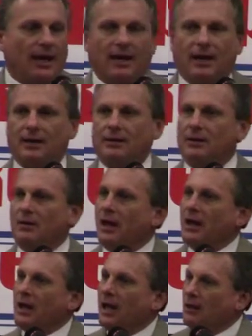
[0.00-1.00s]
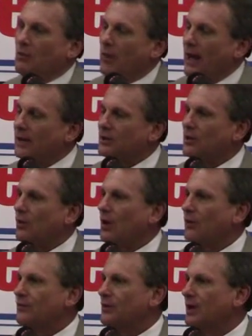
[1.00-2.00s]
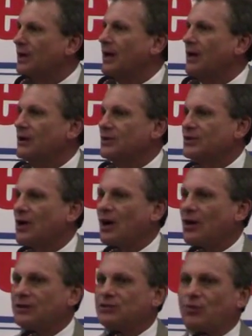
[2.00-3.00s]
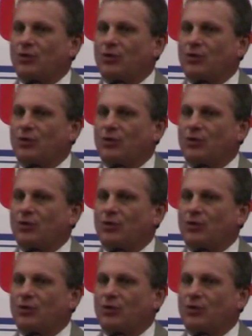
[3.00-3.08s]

and had to go off to Young Harris College